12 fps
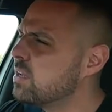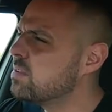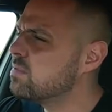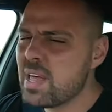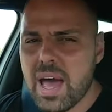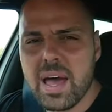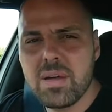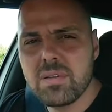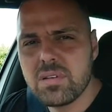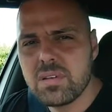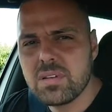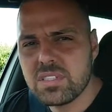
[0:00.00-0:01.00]
Nah.
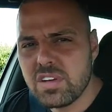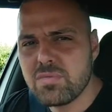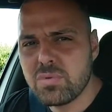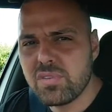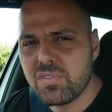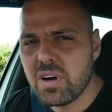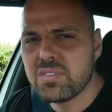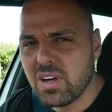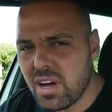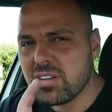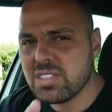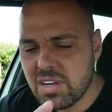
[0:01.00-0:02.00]
7.5
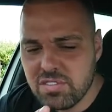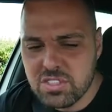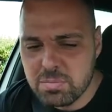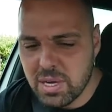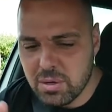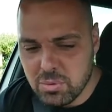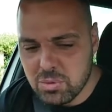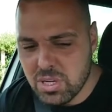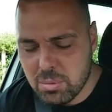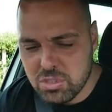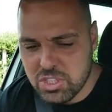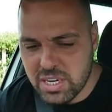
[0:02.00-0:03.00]
are 7-speed. We'll
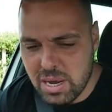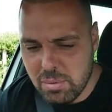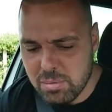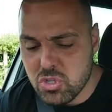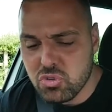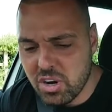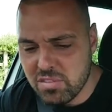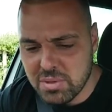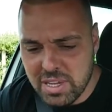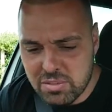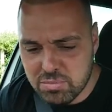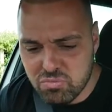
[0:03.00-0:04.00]
double check that when we drive, but
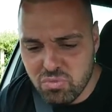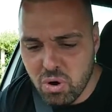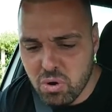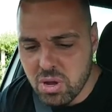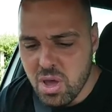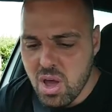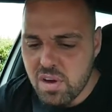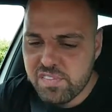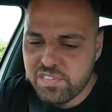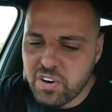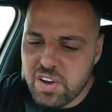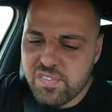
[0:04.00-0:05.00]
that's wrong.
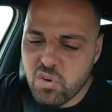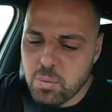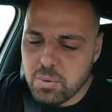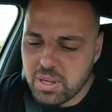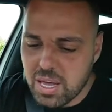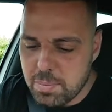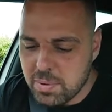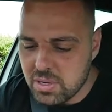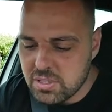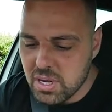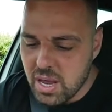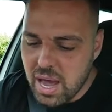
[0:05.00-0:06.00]
3 former
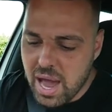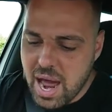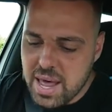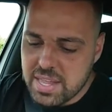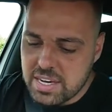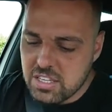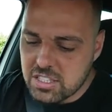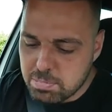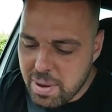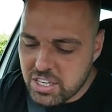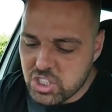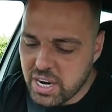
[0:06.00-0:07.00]
keepers, and then the
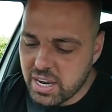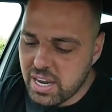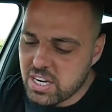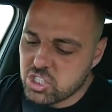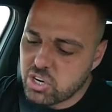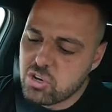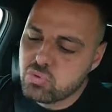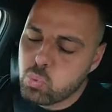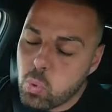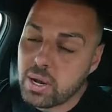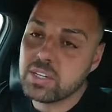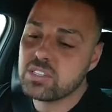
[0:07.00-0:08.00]
spec check here shows
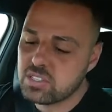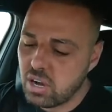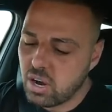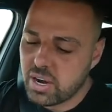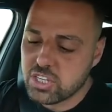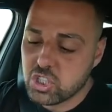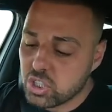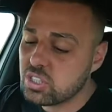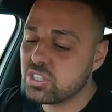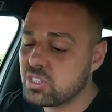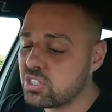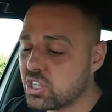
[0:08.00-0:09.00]
1 star. It should
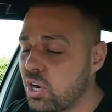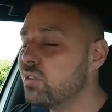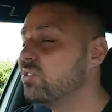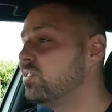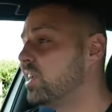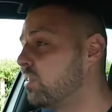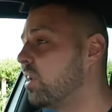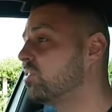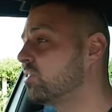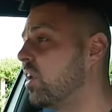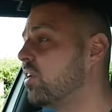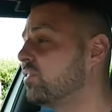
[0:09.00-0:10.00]
show 0
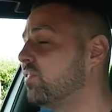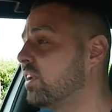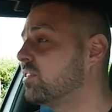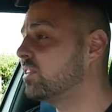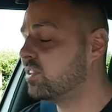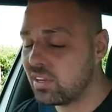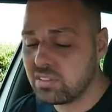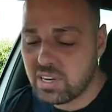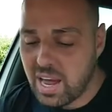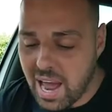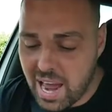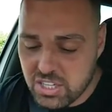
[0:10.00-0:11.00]
stars, I think, because it doesn't
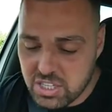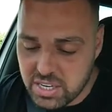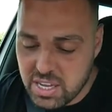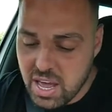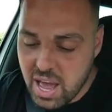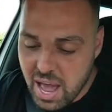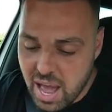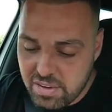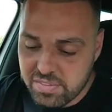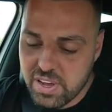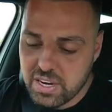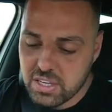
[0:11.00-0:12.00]
actually
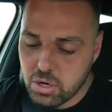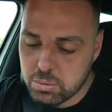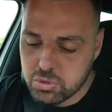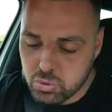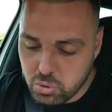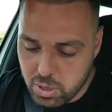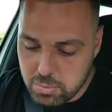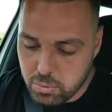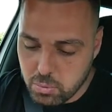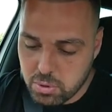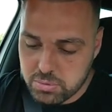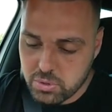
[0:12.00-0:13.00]
have any optional equipment
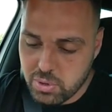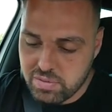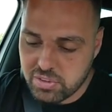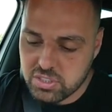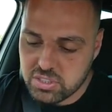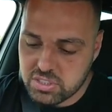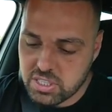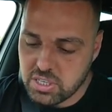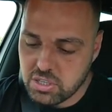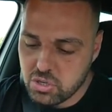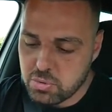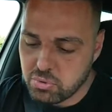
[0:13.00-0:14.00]
whatsoever. So you can see the
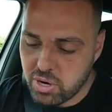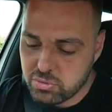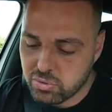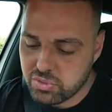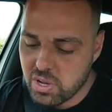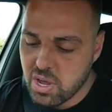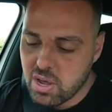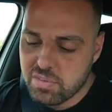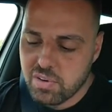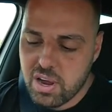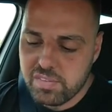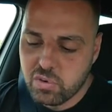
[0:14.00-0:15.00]
new price was
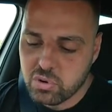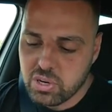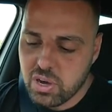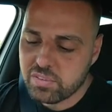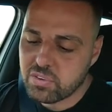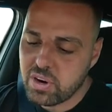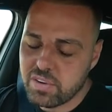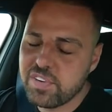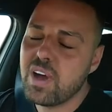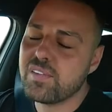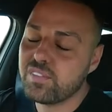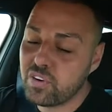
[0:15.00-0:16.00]

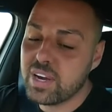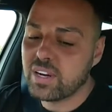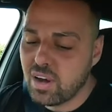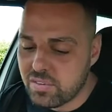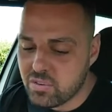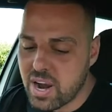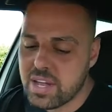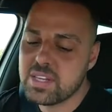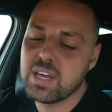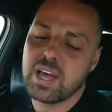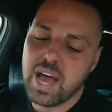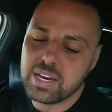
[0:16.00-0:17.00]
33.5 grand,
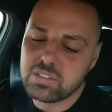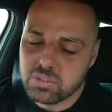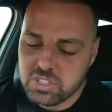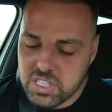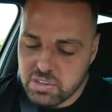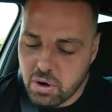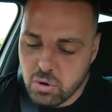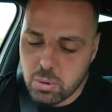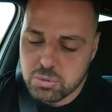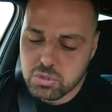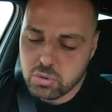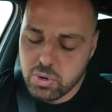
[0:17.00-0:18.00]
and it's got 0
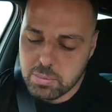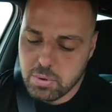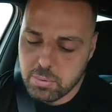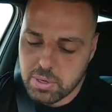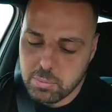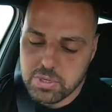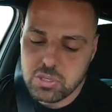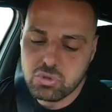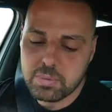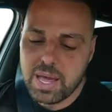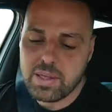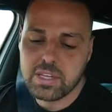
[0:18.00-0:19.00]
optional equipment. And then when you
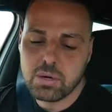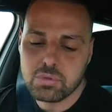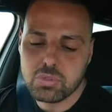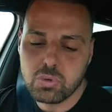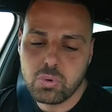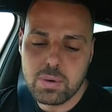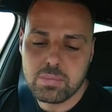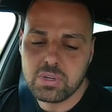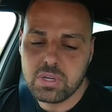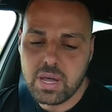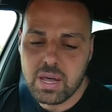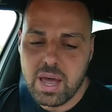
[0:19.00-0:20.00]
drop down the optional
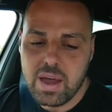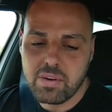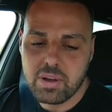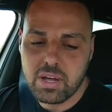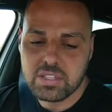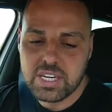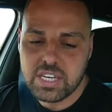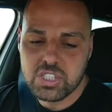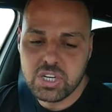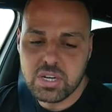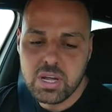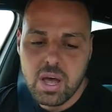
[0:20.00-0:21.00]
equipment area,
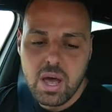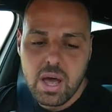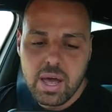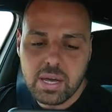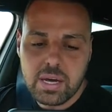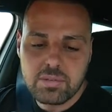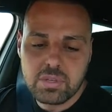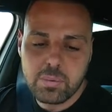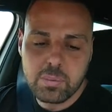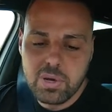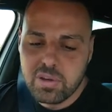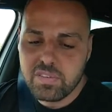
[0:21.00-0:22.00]
section, it comes up
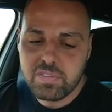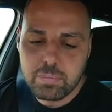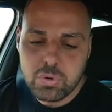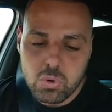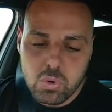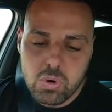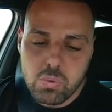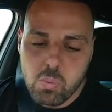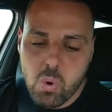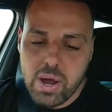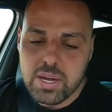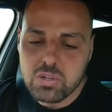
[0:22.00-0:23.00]
with pure
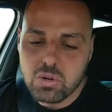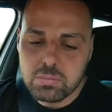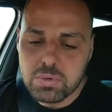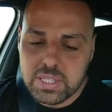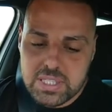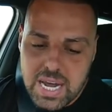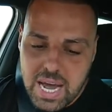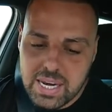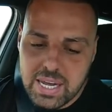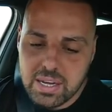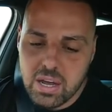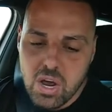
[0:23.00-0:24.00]
white
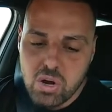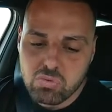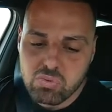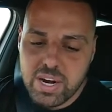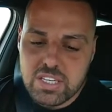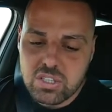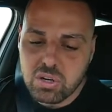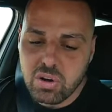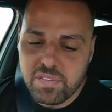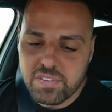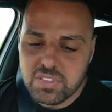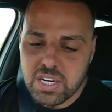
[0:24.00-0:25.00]
non-metallic race
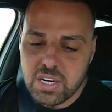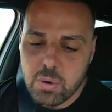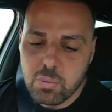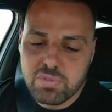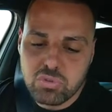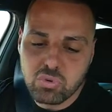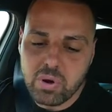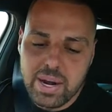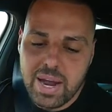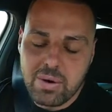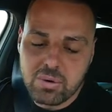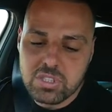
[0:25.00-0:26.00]
cloth centre with grey
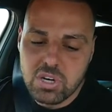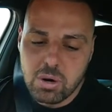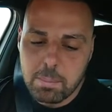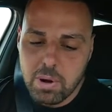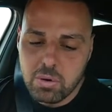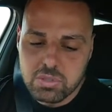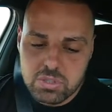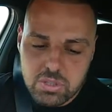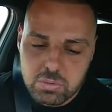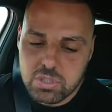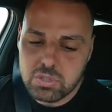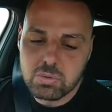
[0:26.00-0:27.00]
Alcantara bolsters,
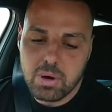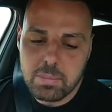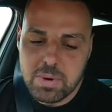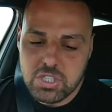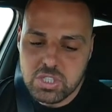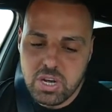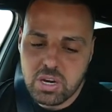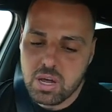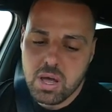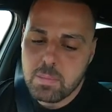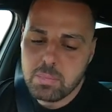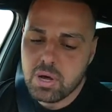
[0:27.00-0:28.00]
which is what I mentioned earlier,
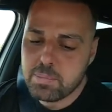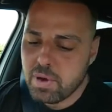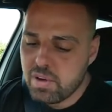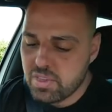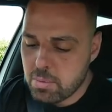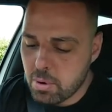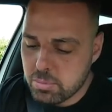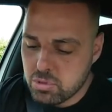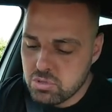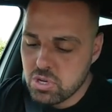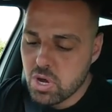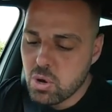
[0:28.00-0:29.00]
but both of them
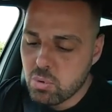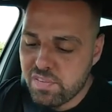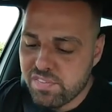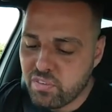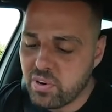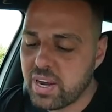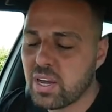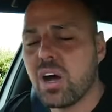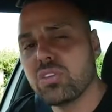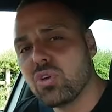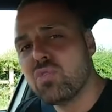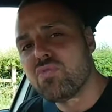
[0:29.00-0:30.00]
options were free. I
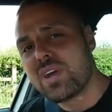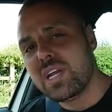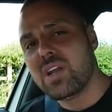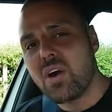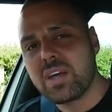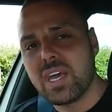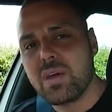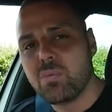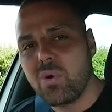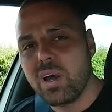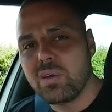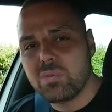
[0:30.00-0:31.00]
do really like it in
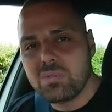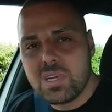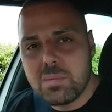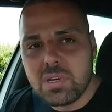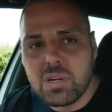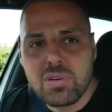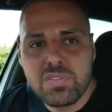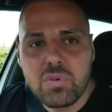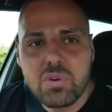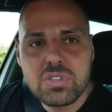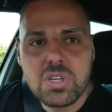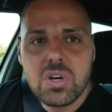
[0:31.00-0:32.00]
white. Let me know your
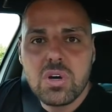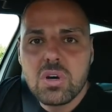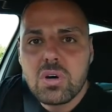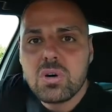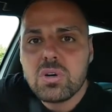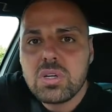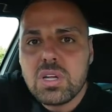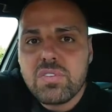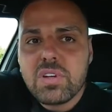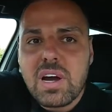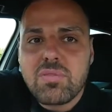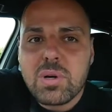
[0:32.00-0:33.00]
thoughts on if
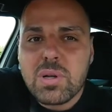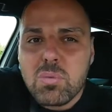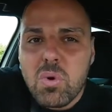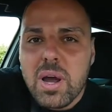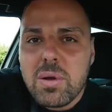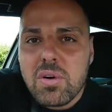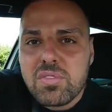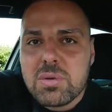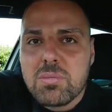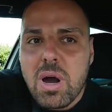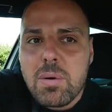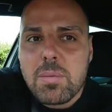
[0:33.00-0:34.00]
you'd have one in white. Obviously
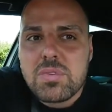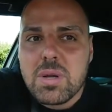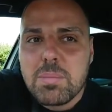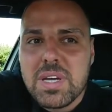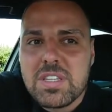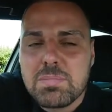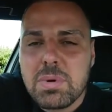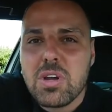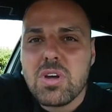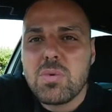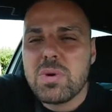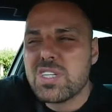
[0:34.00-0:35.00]
my one was Lapidus
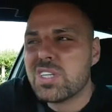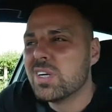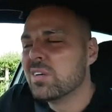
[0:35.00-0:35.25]
Blue, which a